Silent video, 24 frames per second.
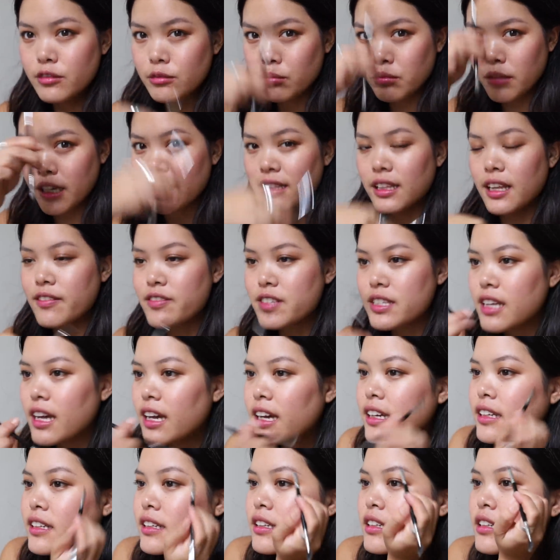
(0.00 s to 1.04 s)
my left
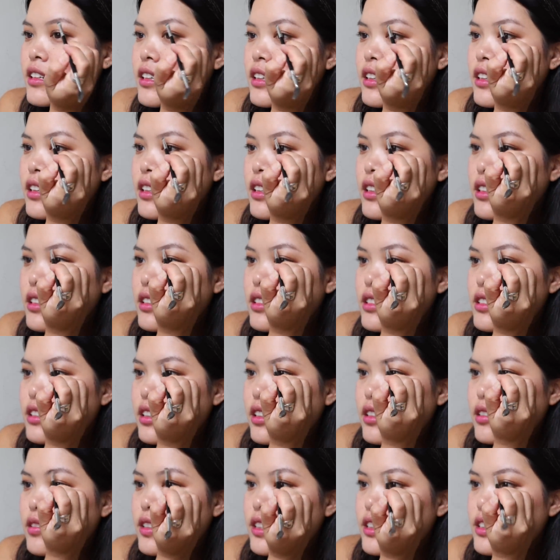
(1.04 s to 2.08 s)
side is
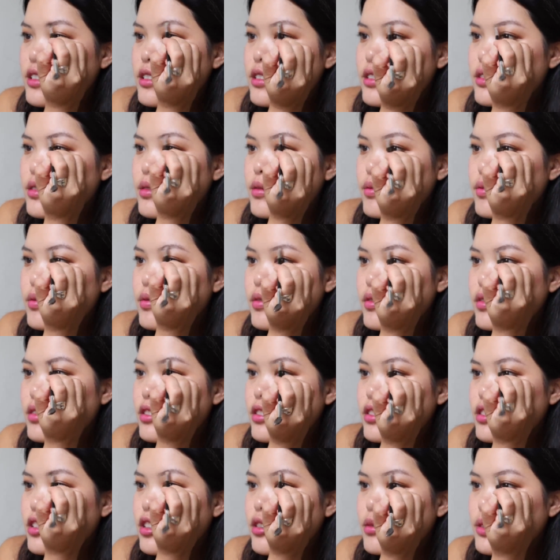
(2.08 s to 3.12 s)
always
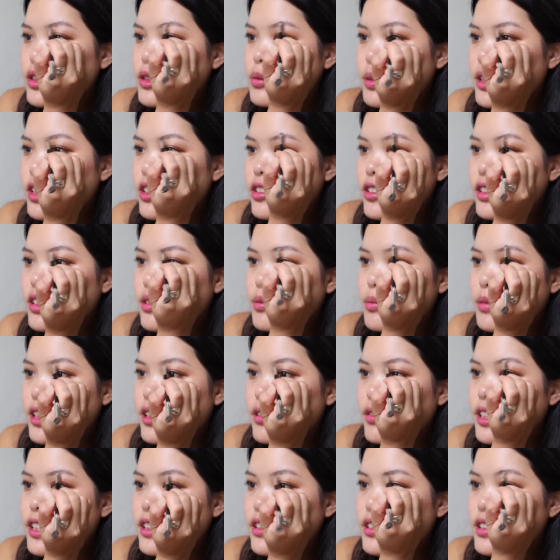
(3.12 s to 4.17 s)
so much better than
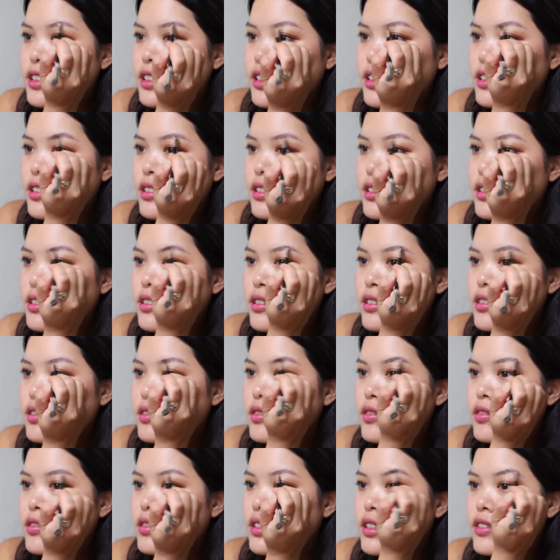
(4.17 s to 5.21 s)
my right side
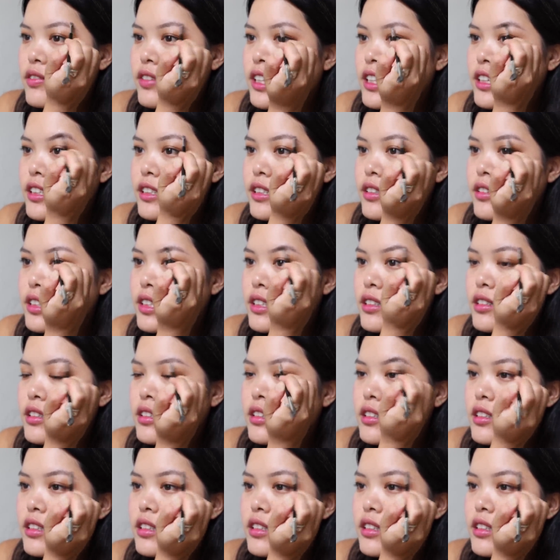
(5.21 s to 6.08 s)
whenever I do it.